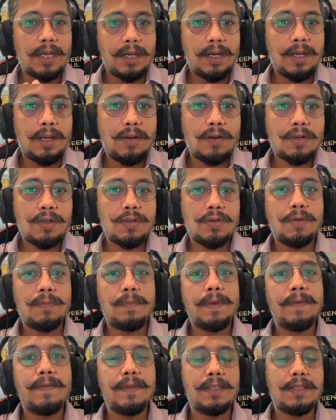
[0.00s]
records should
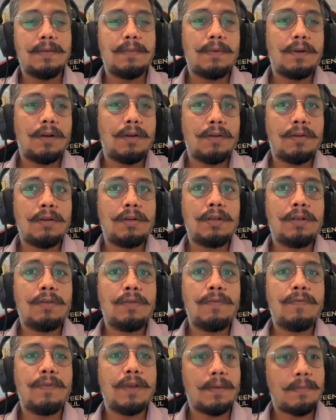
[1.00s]
be visible on
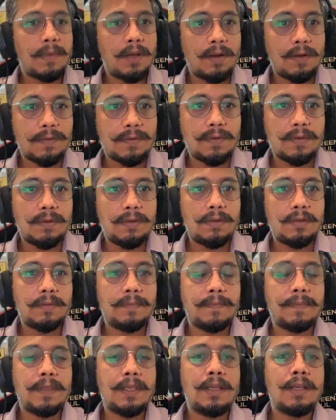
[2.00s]
to Verma household.
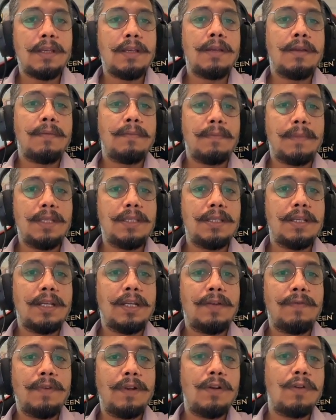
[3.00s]
Means
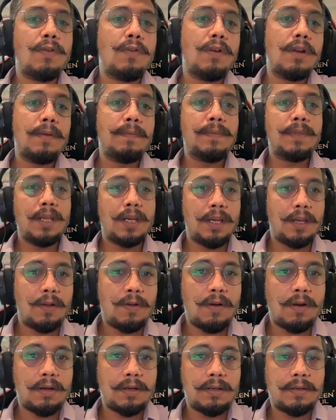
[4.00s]
it will roll up the
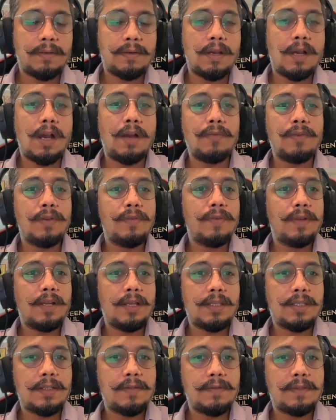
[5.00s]
record. How you will
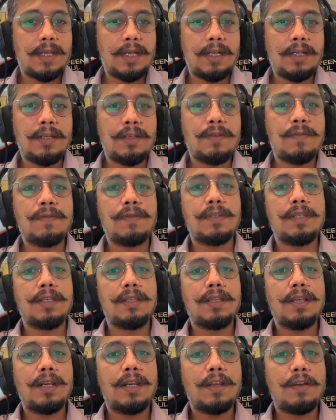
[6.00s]
achieve that? Using
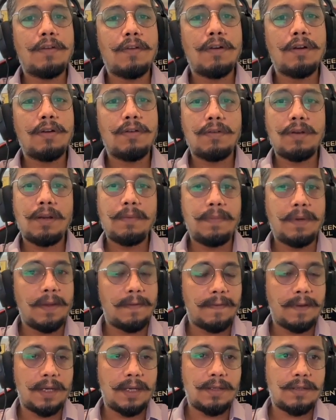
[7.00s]
the record rollup
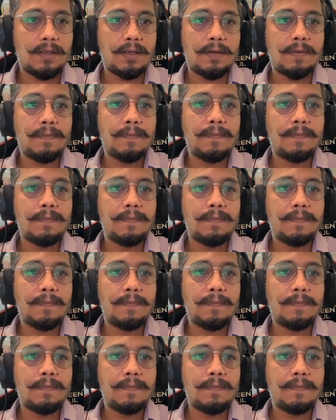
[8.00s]
definition.